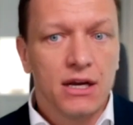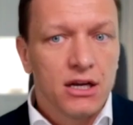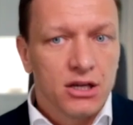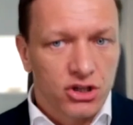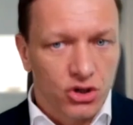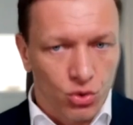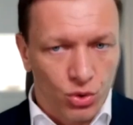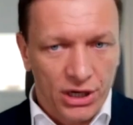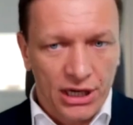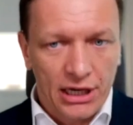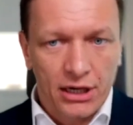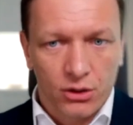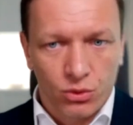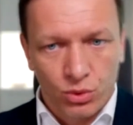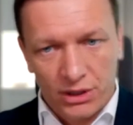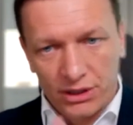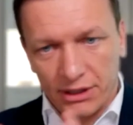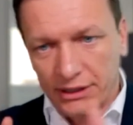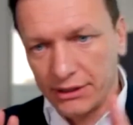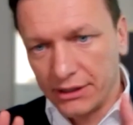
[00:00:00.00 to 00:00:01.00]
So here
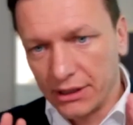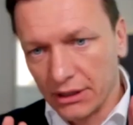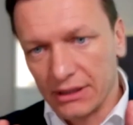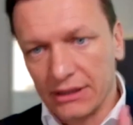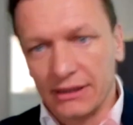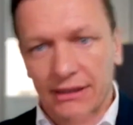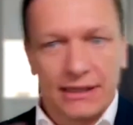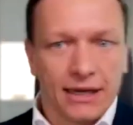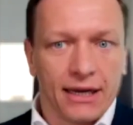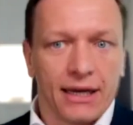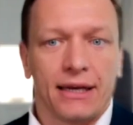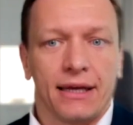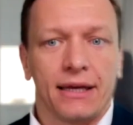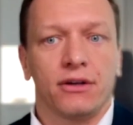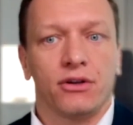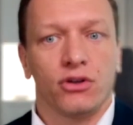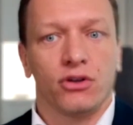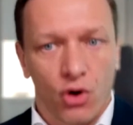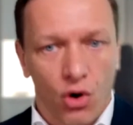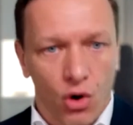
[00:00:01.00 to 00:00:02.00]
we're
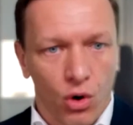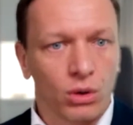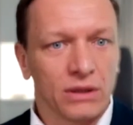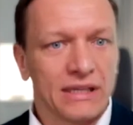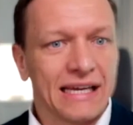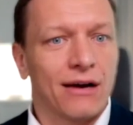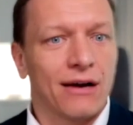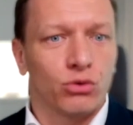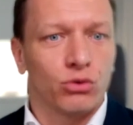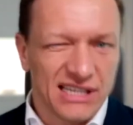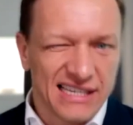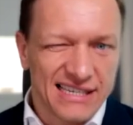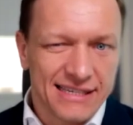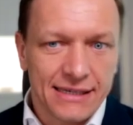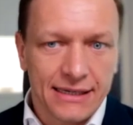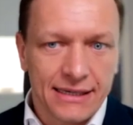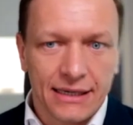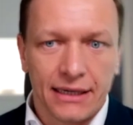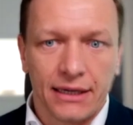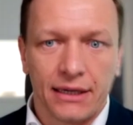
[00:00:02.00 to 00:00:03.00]
delineating, all the
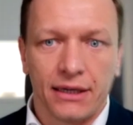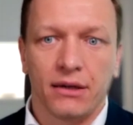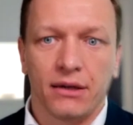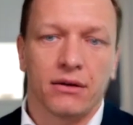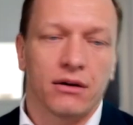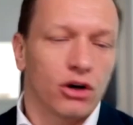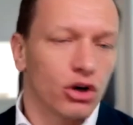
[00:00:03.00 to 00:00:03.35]
OTC,